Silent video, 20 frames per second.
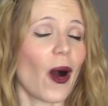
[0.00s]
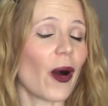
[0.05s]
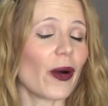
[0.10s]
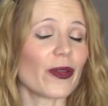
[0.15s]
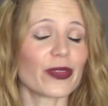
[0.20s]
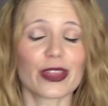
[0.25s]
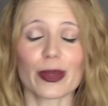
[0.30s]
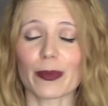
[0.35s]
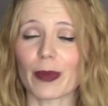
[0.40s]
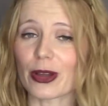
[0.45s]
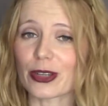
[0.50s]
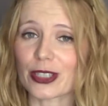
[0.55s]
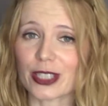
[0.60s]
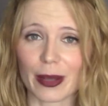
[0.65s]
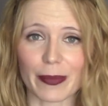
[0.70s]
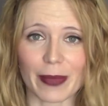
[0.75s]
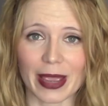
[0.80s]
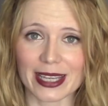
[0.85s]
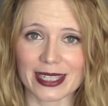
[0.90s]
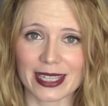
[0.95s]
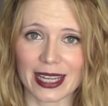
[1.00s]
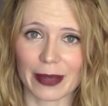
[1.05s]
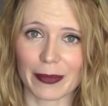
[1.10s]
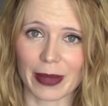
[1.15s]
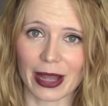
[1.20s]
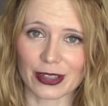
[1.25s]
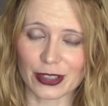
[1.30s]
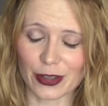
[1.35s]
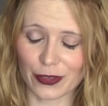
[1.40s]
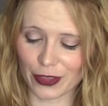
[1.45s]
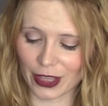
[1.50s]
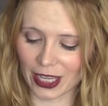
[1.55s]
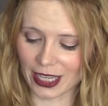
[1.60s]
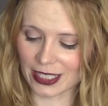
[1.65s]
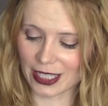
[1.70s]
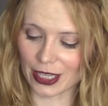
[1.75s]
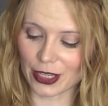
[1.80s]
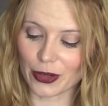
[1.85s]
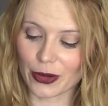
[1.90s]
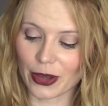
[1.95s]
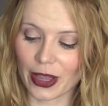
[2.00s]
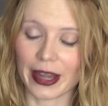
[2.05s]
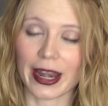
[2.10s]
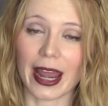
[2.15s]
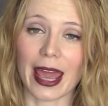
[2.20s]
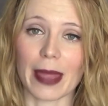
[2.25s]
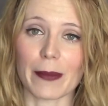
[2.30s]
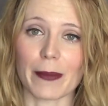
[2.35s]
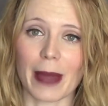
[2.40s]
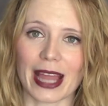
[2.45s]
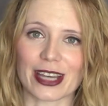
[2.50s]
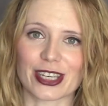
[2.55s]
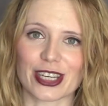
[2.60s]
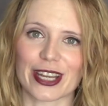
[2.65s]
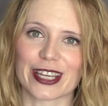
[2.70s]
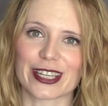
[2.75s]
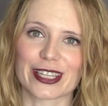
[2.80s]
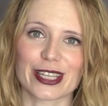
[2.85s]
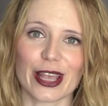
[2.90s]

the most amazing amount of things that you can imagine.